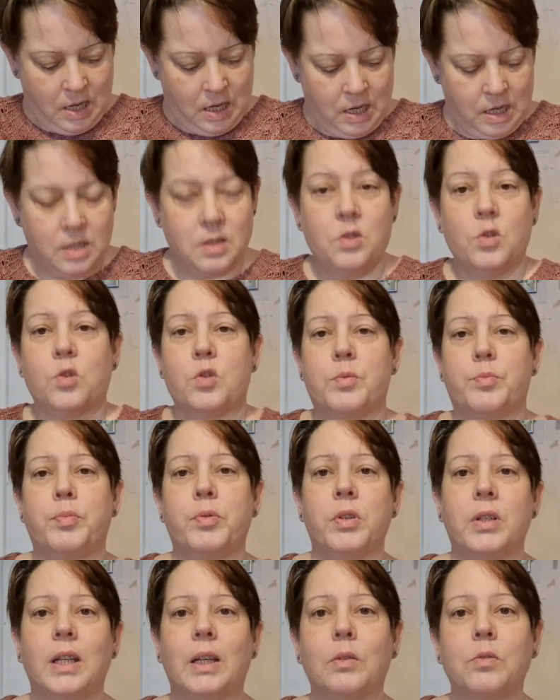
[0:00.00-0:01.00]
it's not as
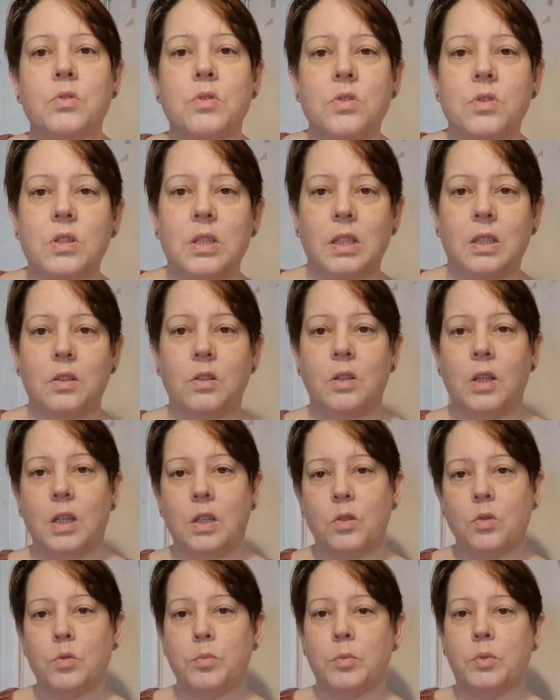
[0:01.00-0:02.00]
pronounced in
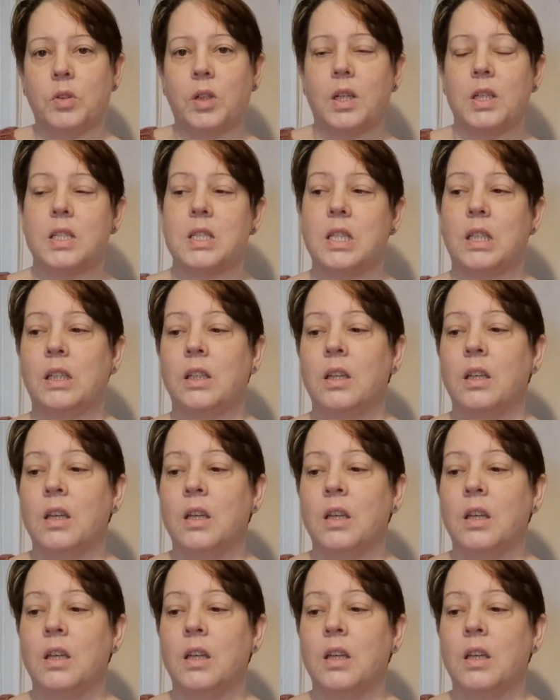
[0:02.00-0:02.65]
normal lighting.